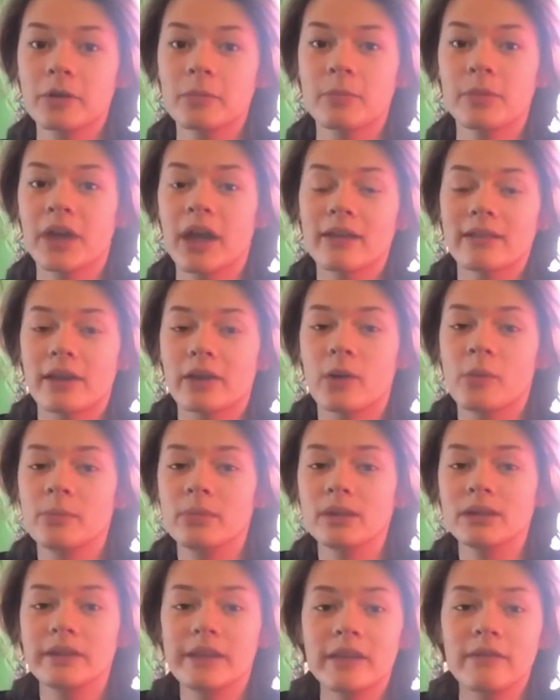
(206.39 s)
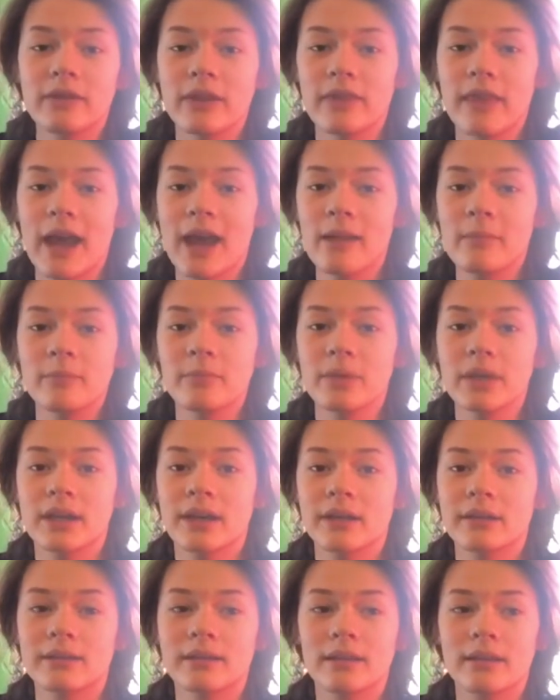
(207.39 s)
because I don't believe in that.
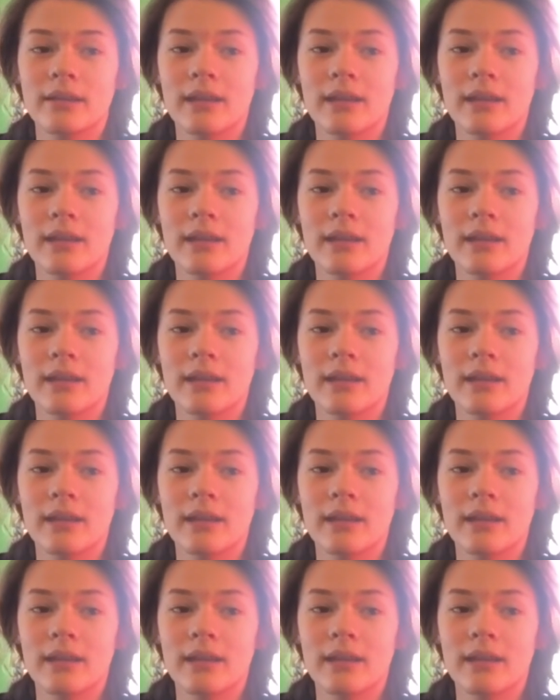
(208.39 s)
Because